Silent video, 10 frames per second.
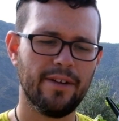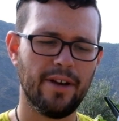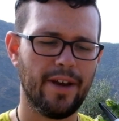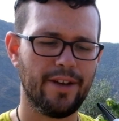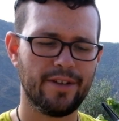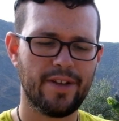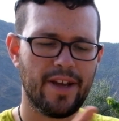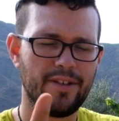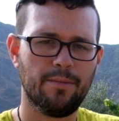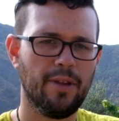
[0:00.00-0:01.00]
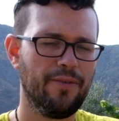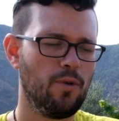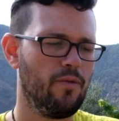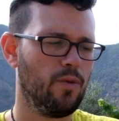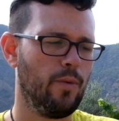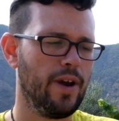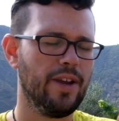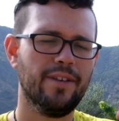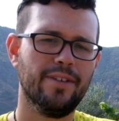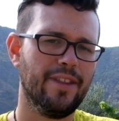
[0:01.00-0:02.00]
I just had some leftover
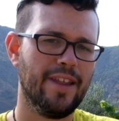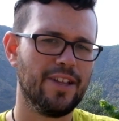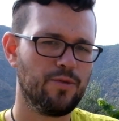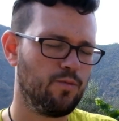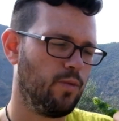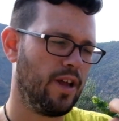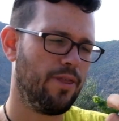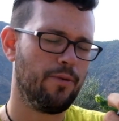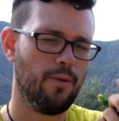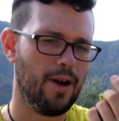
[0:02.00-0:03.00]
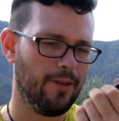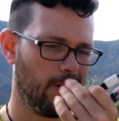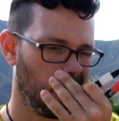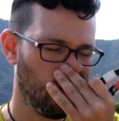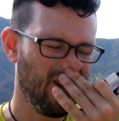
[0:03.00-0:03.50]
white, and that's what I threw on there.